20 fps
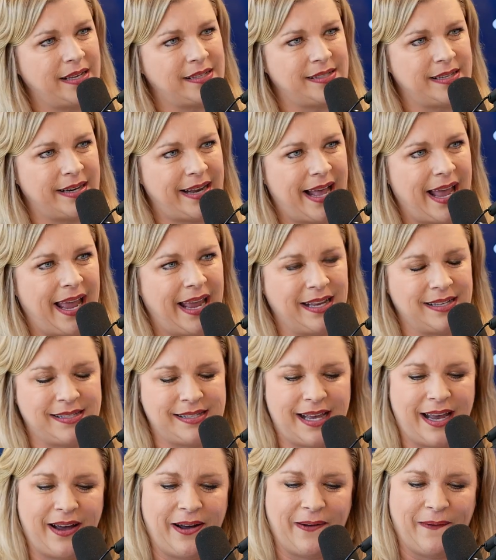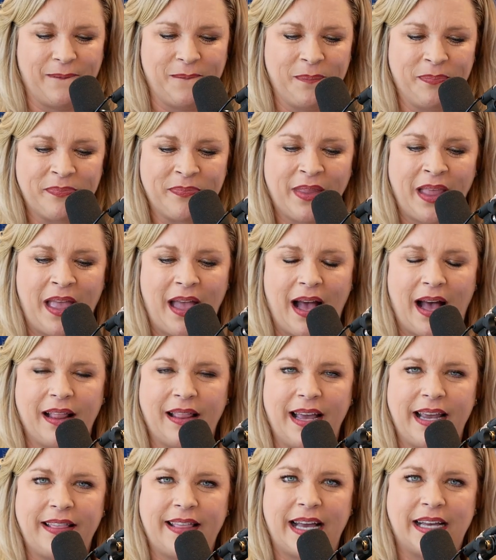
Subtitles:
today. So I like that.